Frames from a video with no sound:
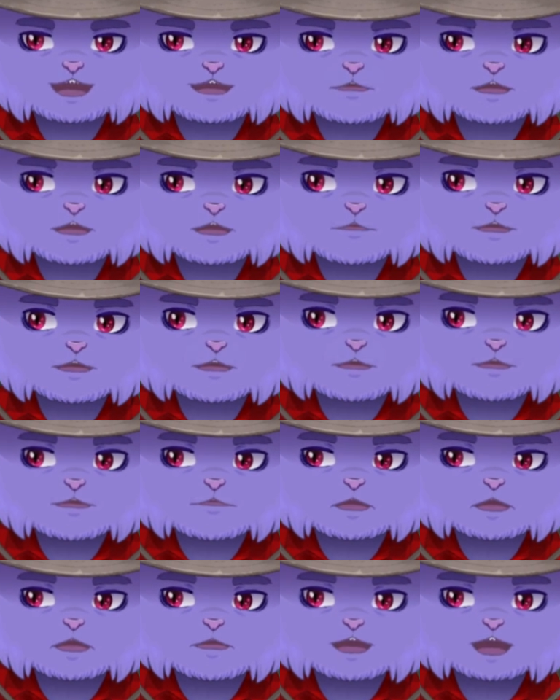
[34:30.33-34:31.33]
And in Clip
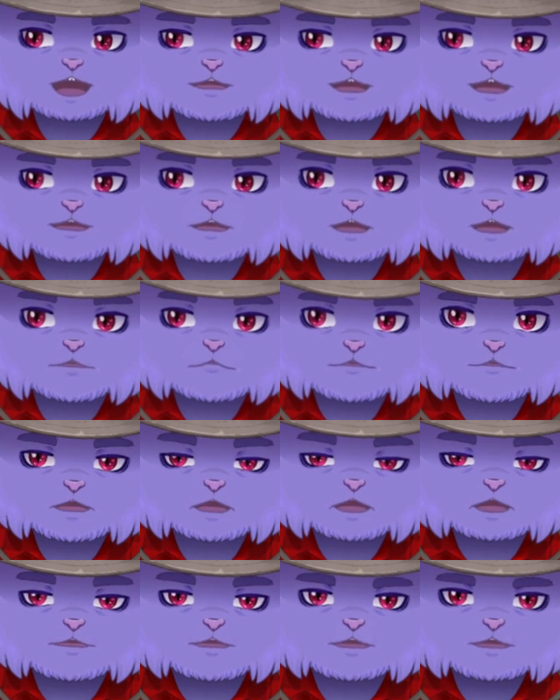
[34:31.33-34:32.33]
Studio Paint, it does the
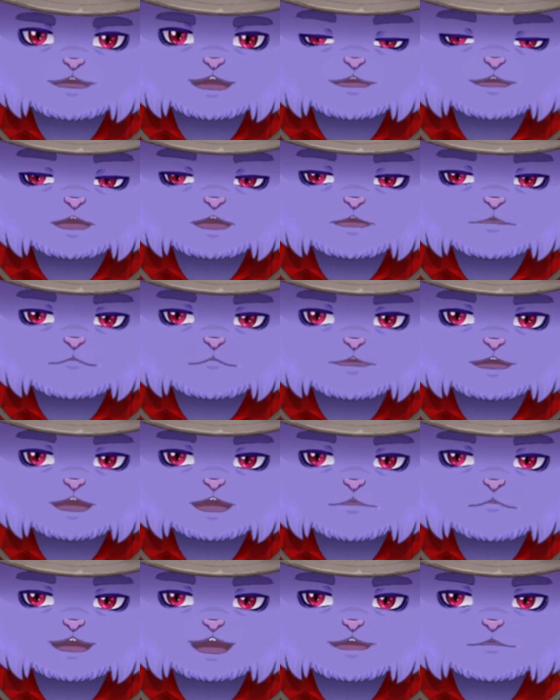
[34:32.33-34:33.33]
exact same
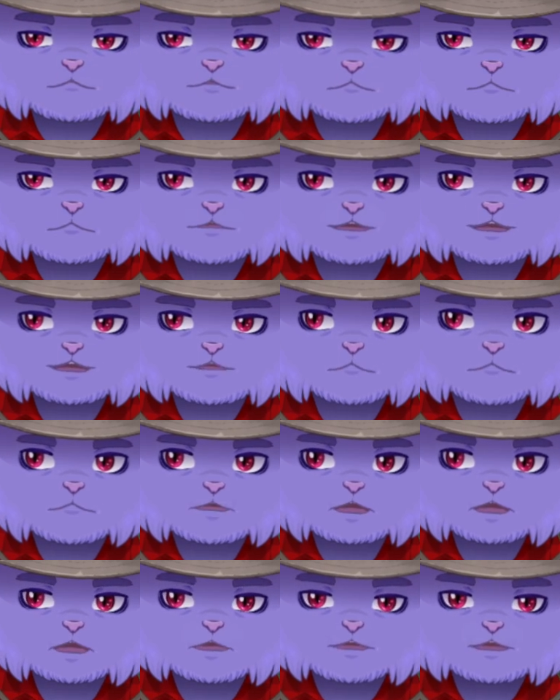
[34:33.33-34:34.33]
thing. It
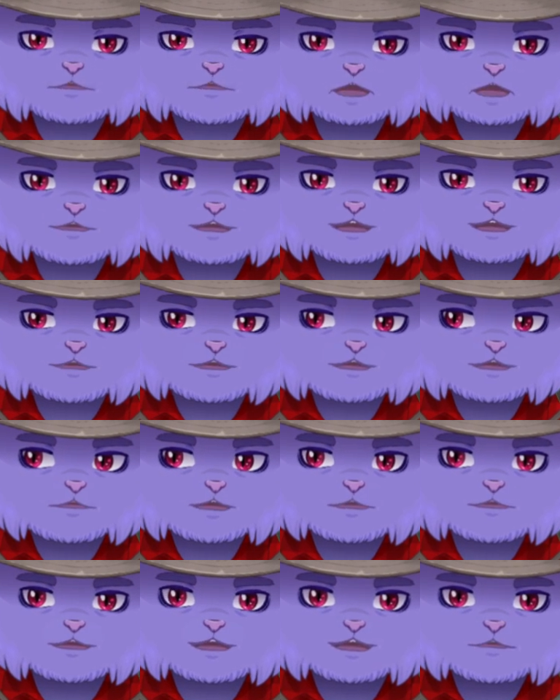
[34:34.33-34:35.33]
renames your line
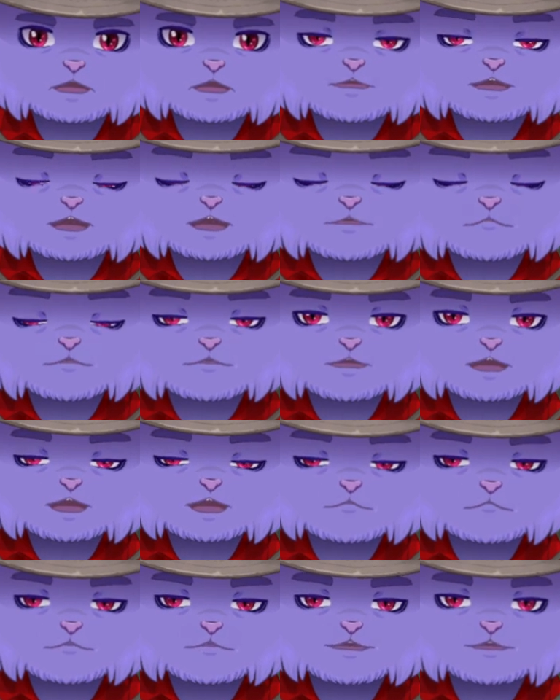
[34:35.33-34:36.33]
layer to layer
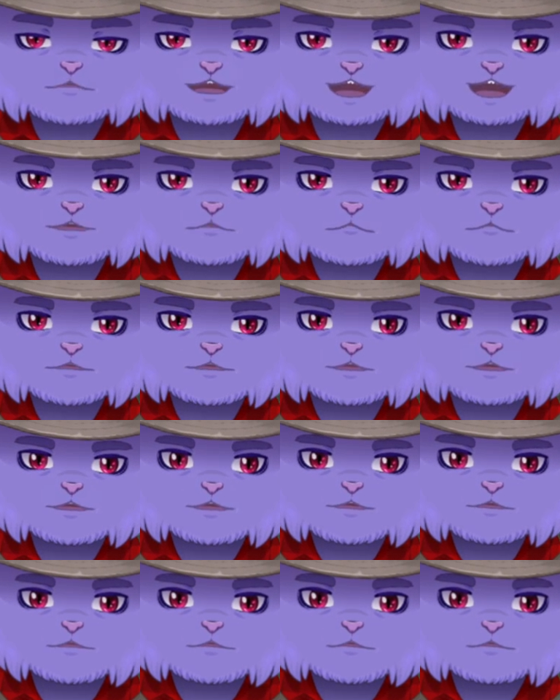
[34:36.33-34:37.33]
512.
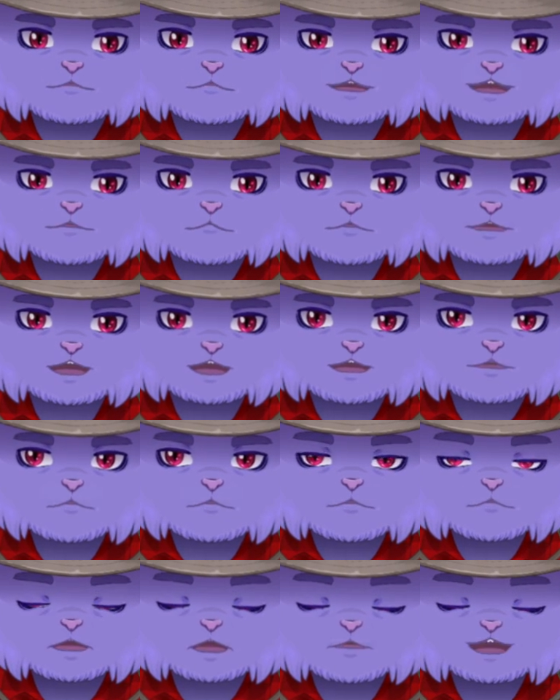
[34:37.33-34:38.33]

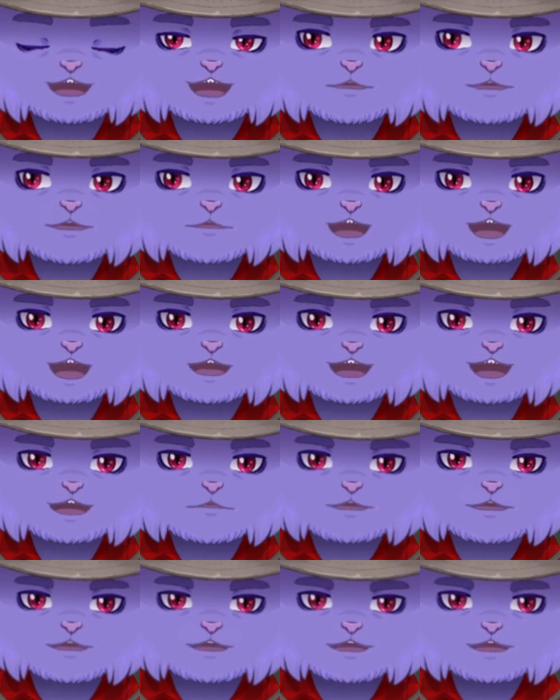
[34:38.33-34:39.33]
Thankfully, unlike Photoshop,
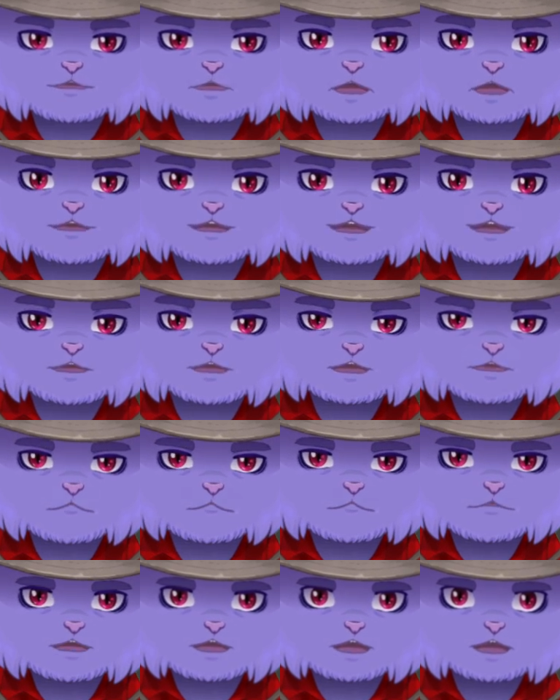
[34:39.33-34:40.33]
there is a very
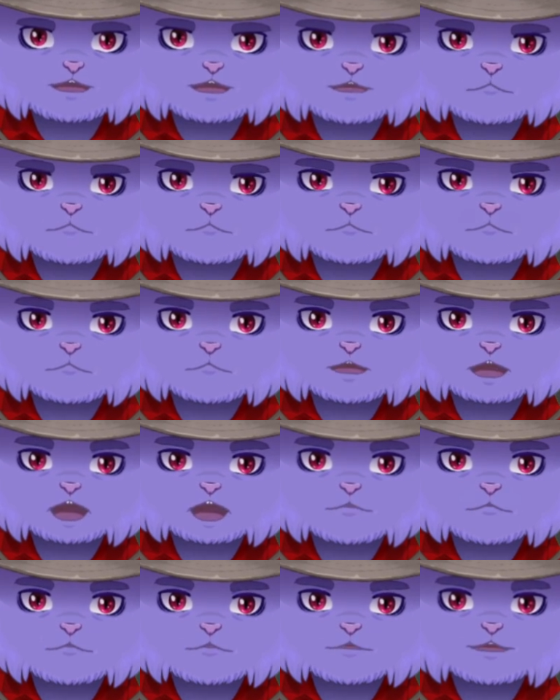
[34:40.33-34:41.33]
specific button
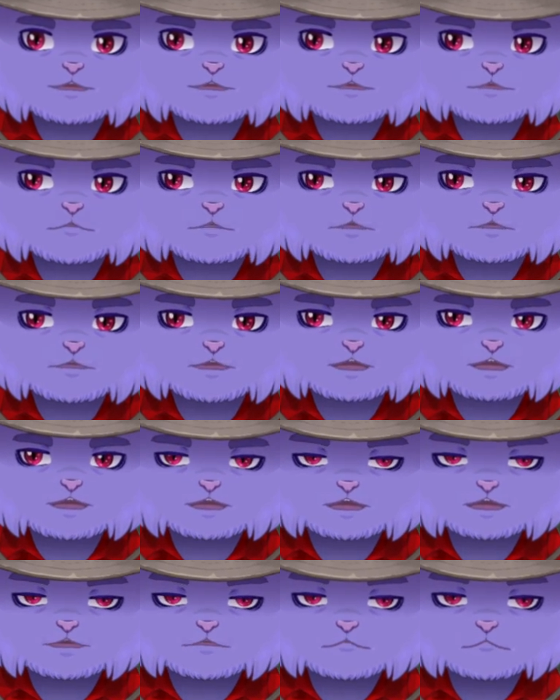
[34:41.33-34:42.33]
that
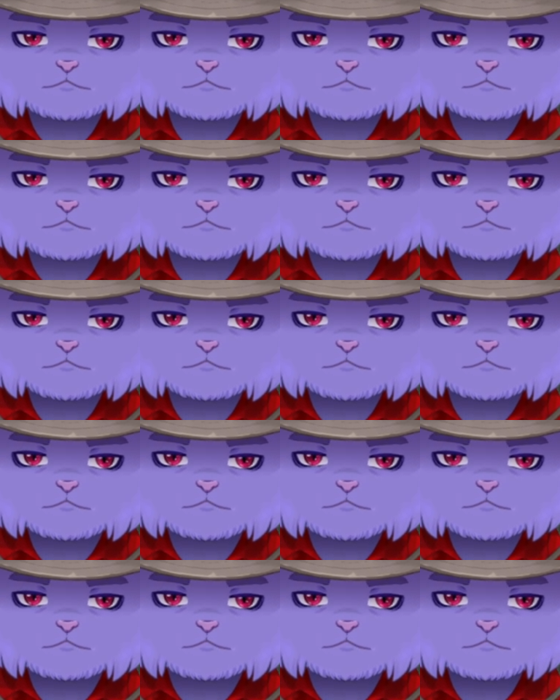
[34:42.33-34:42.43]
just